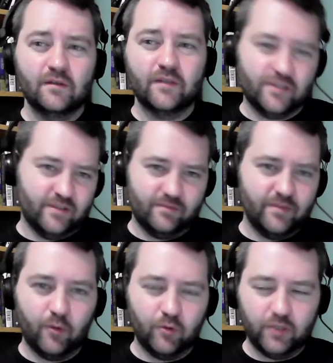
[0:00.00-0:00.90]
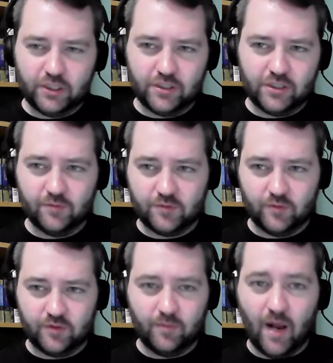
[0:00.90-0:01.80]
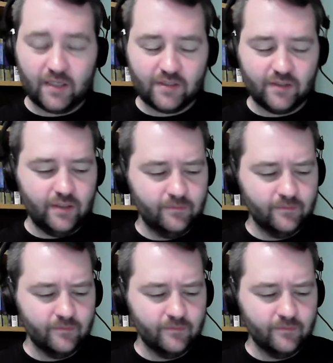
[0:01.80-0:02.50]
Because their relationships with Moxley.